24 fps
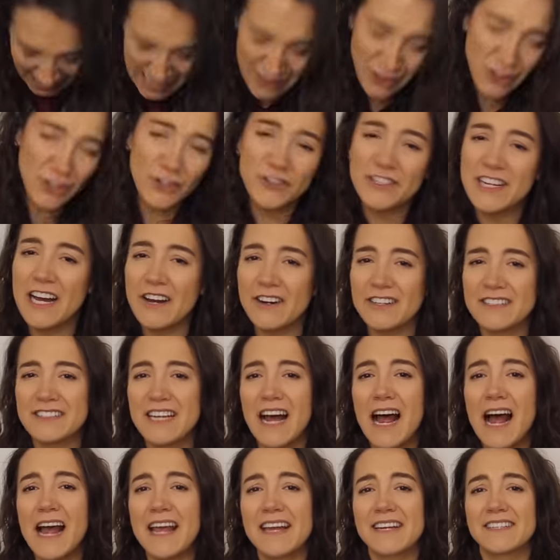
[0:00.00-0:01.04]
I learned how to
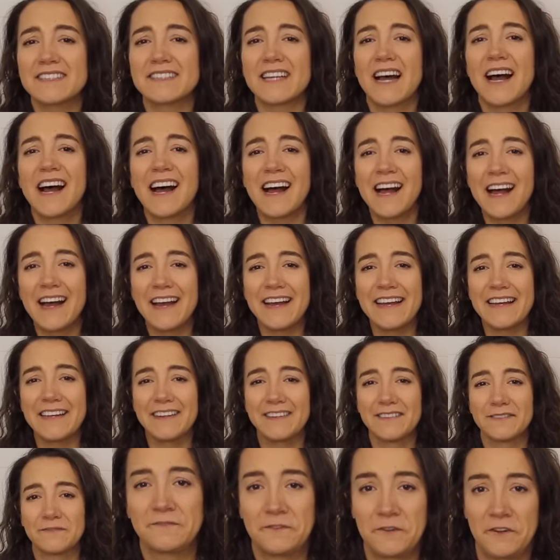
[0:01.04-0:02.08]
tie a
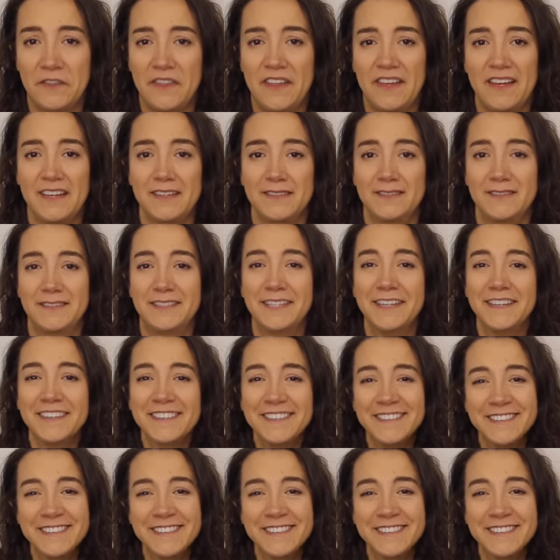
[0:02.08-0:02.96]
tie for this.